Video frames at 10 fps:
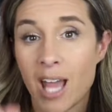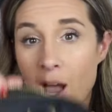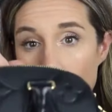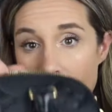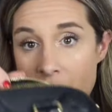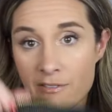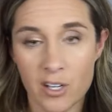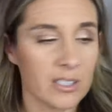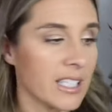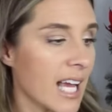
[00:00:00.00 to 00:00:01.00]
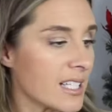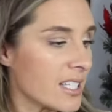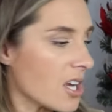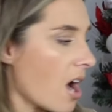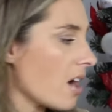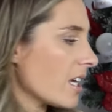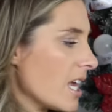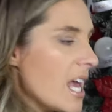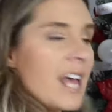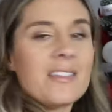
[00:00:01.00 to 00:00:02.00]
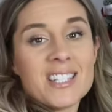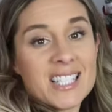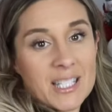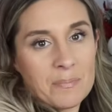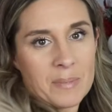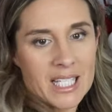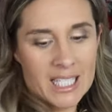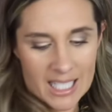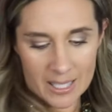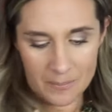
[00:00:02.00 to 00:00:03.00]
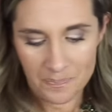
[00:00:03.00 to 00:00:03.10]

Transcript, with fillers: However, let's talk the Speedy.